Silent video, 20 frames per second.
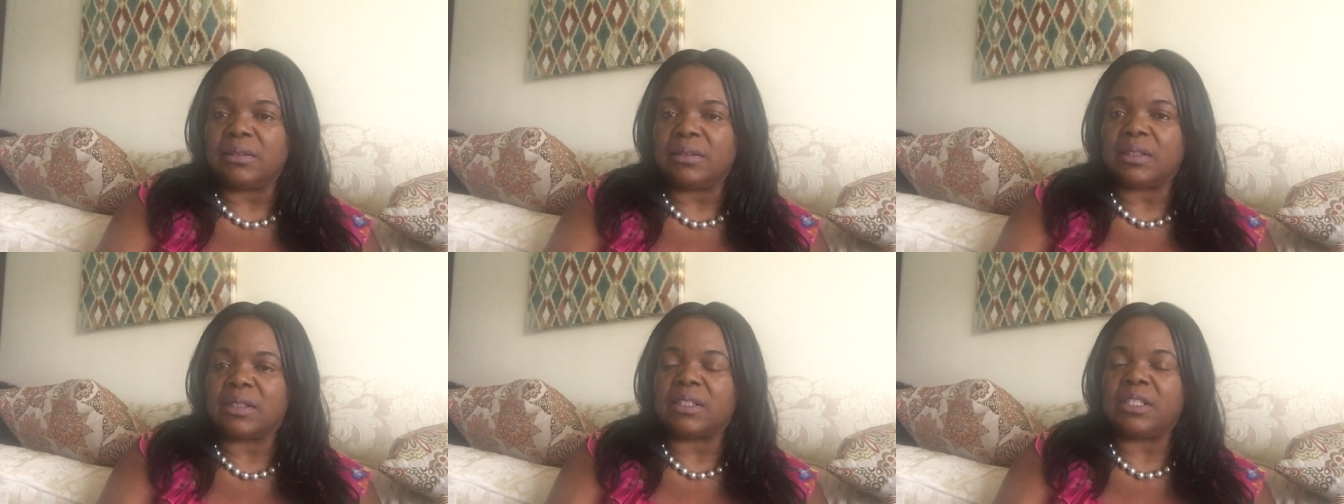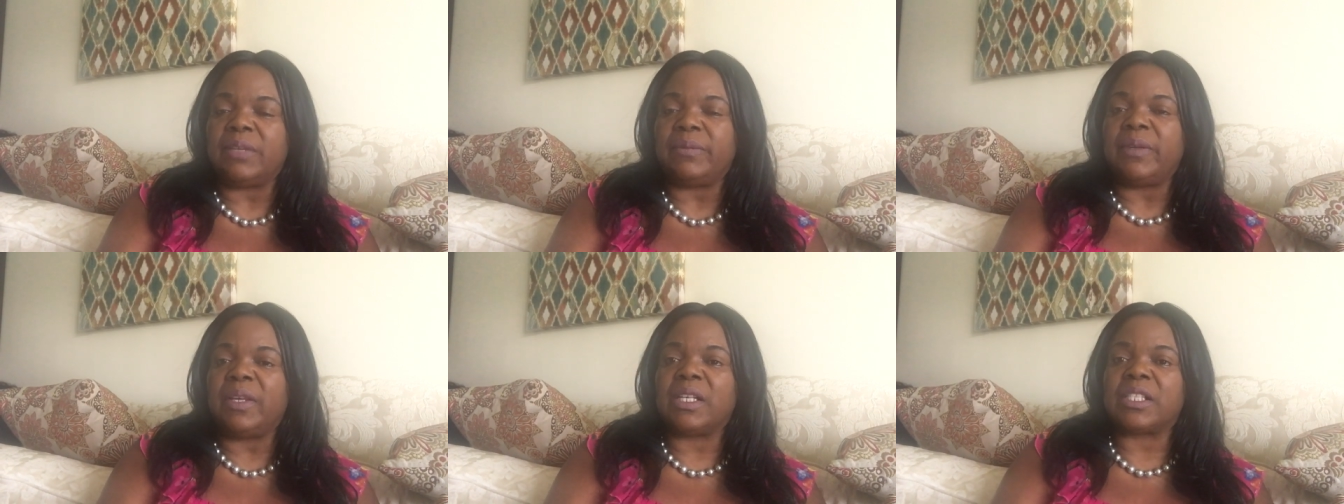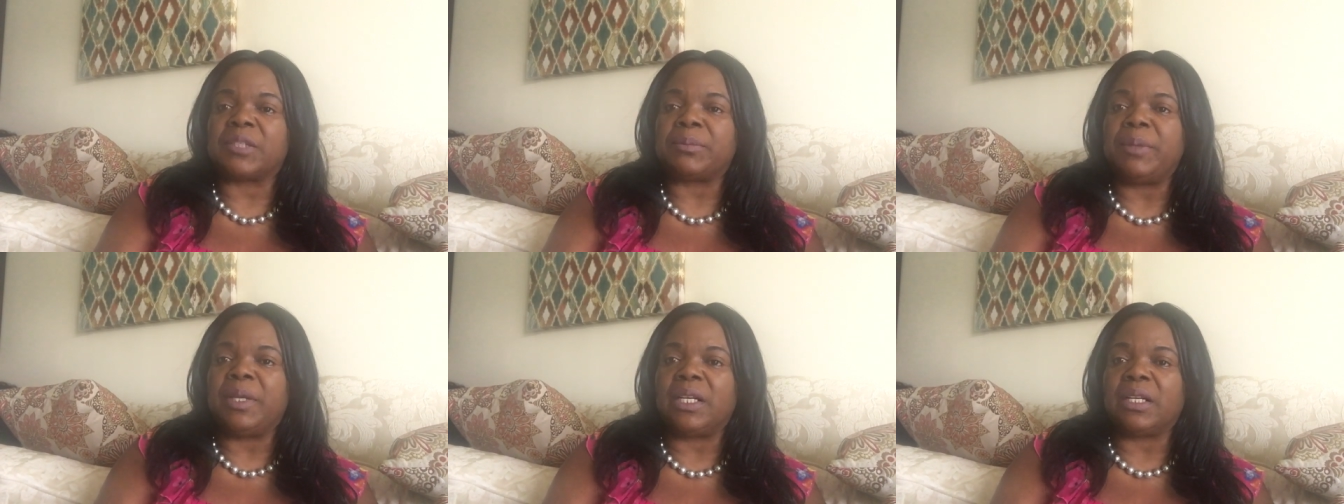The C V
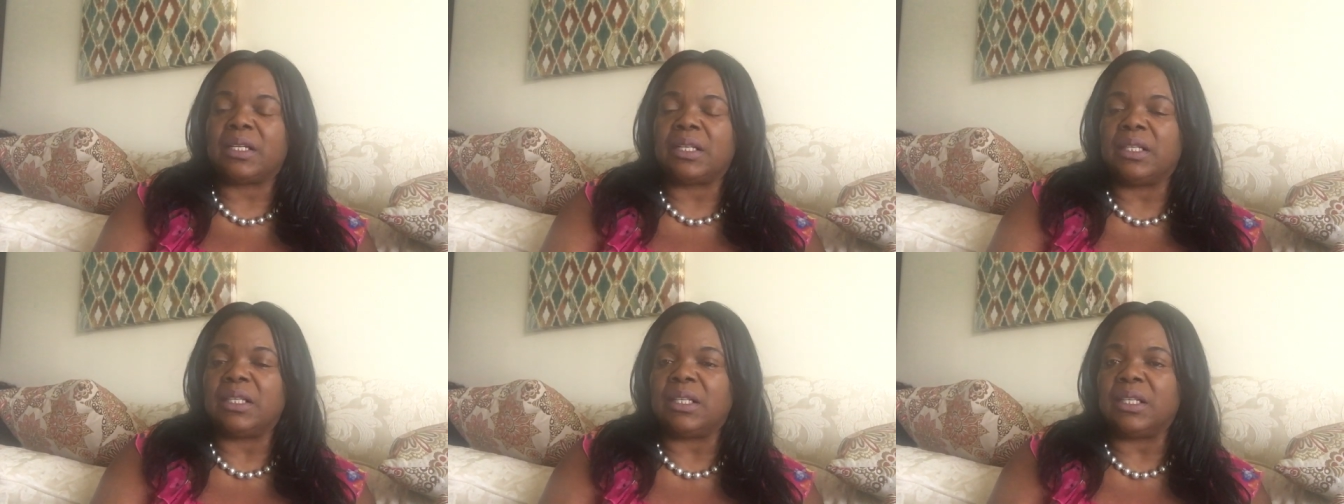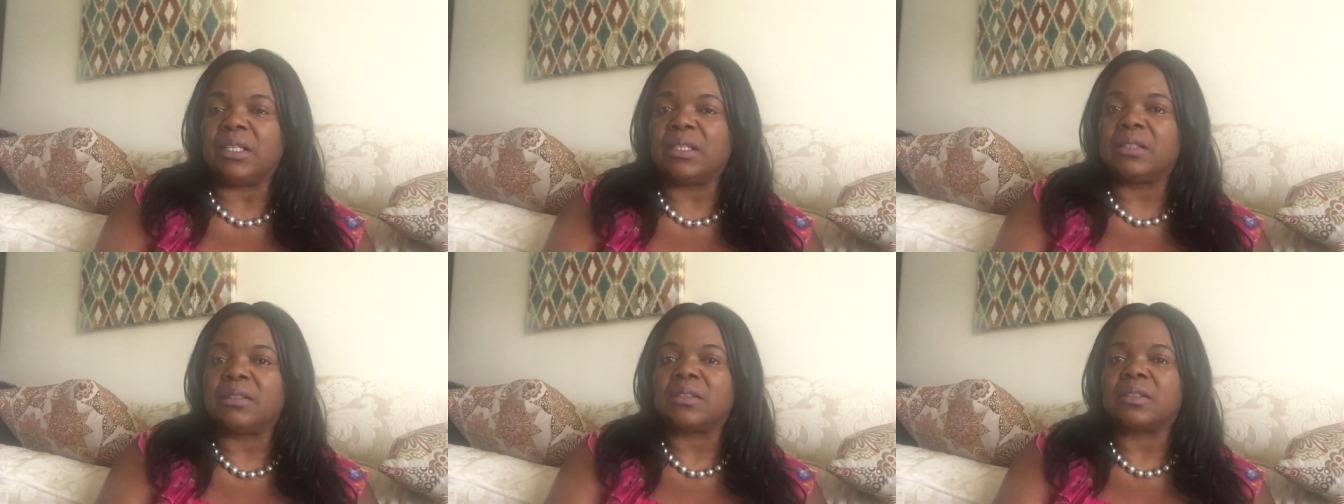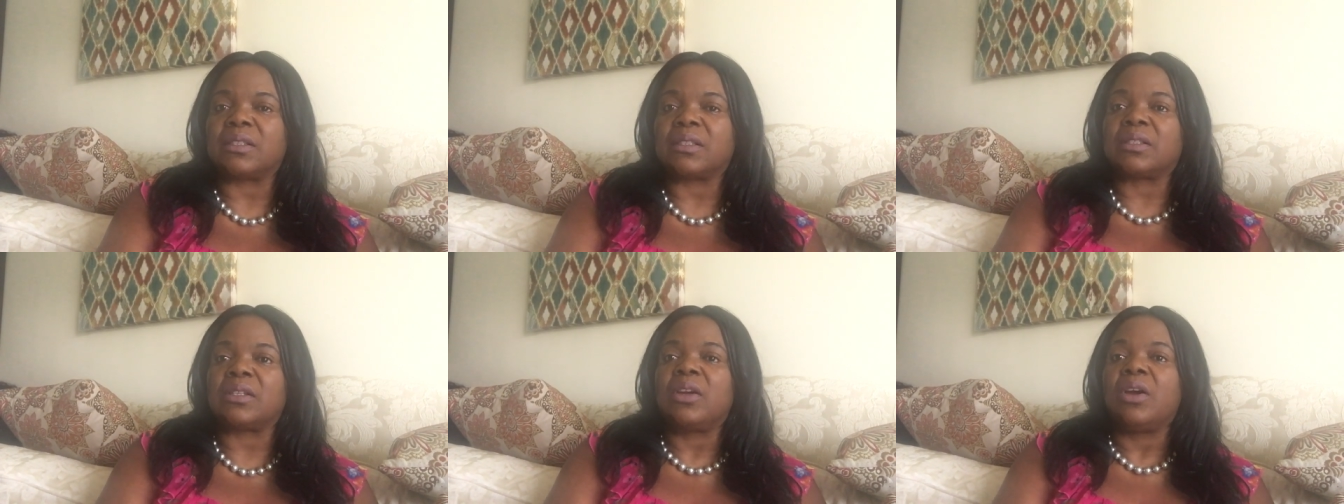S Minute
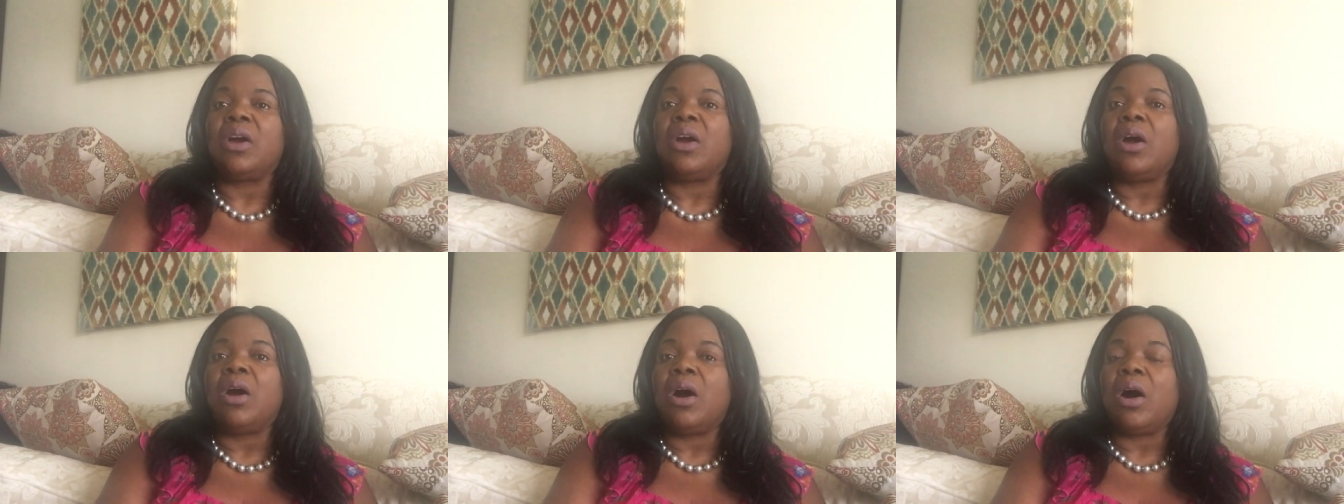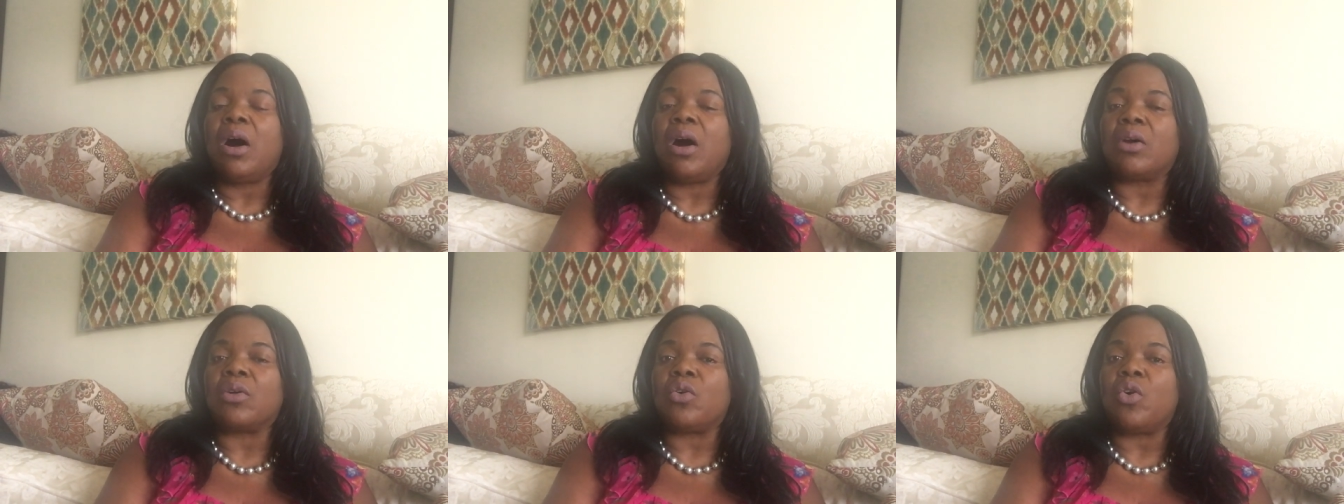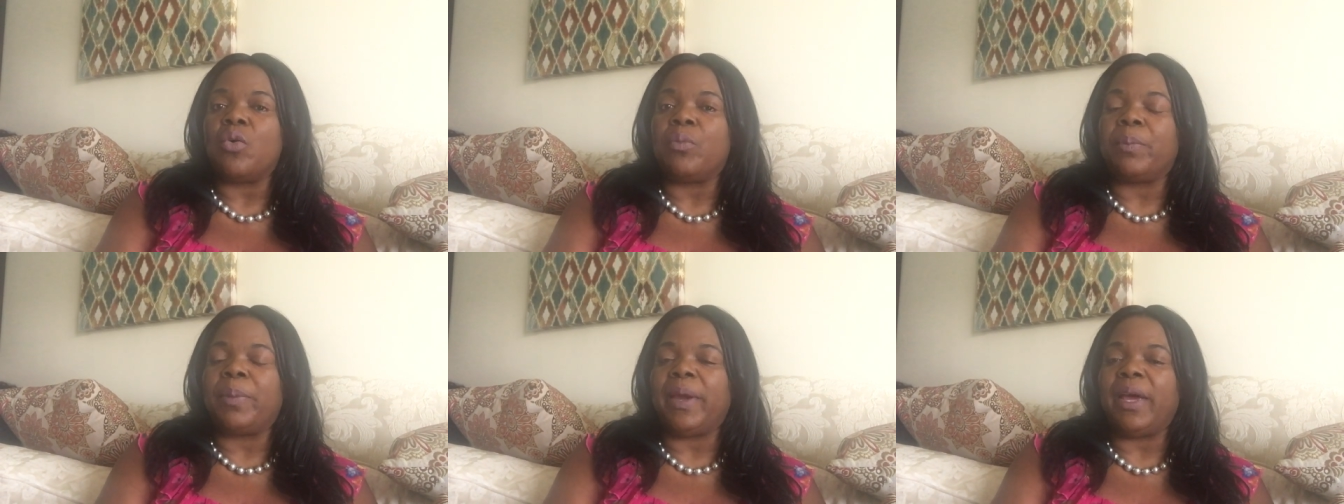Clinics are
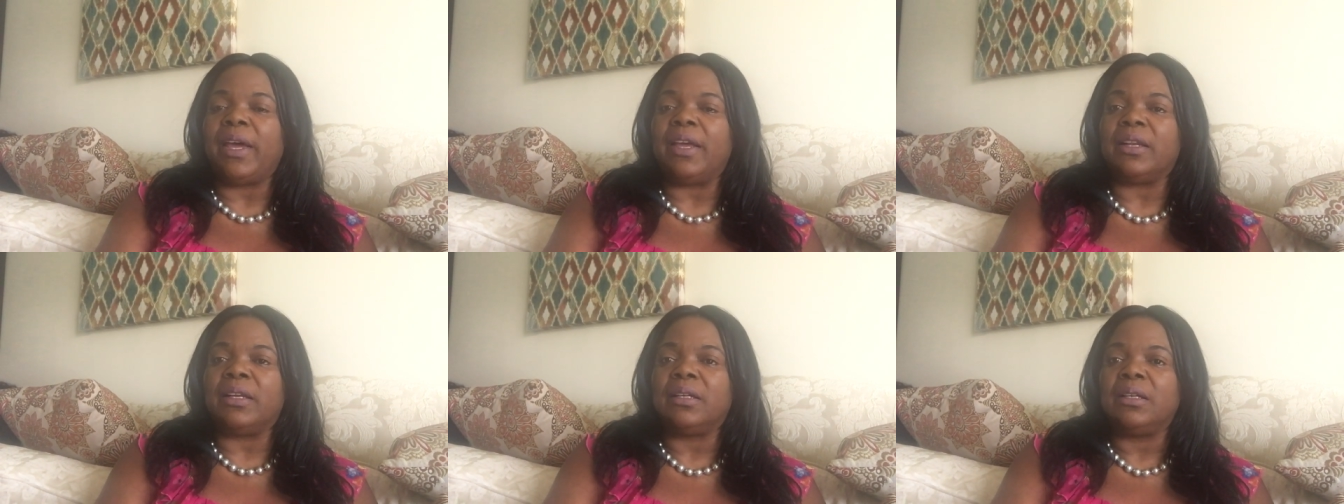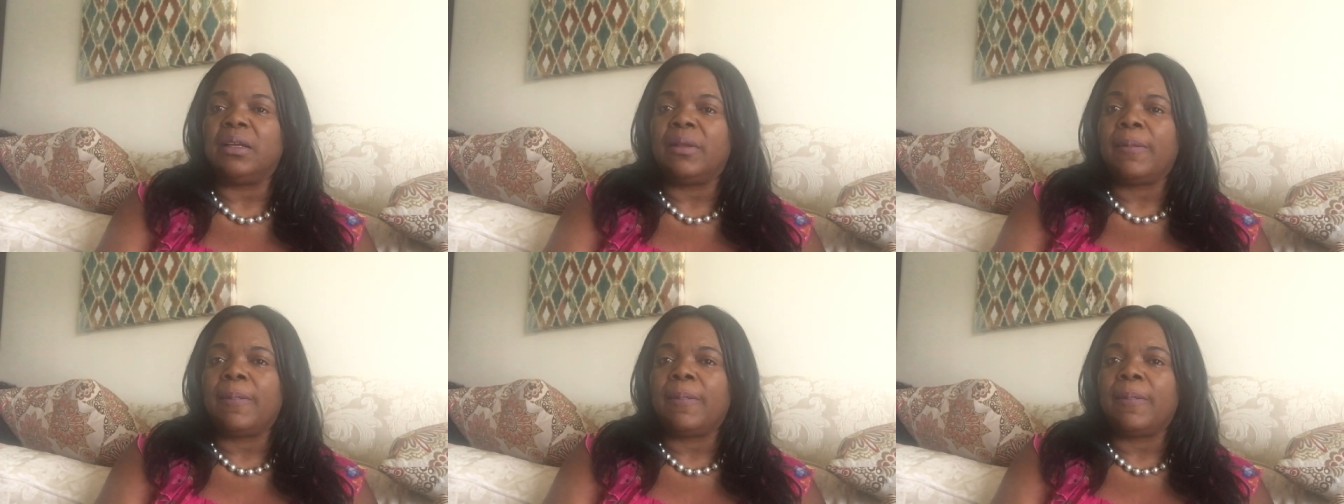open,